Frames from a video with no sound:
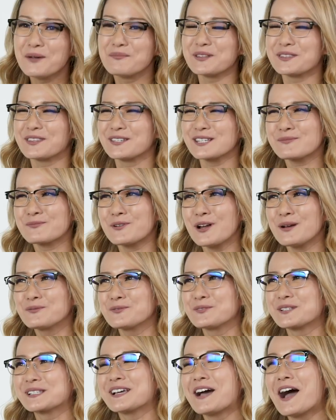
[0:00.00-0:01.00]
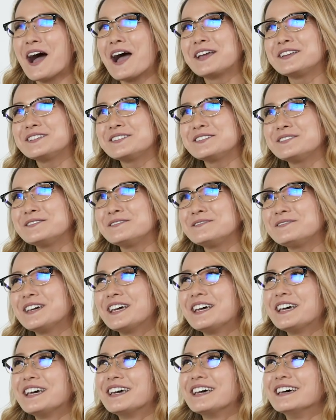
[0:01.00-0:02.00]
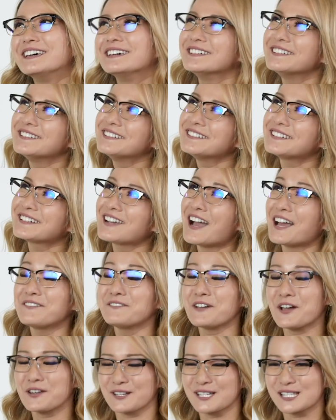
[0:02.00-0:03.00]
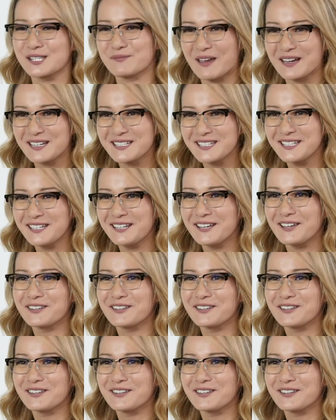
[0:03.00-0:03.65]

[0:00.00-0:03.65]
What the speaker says: But this prompt was kind of unexpected.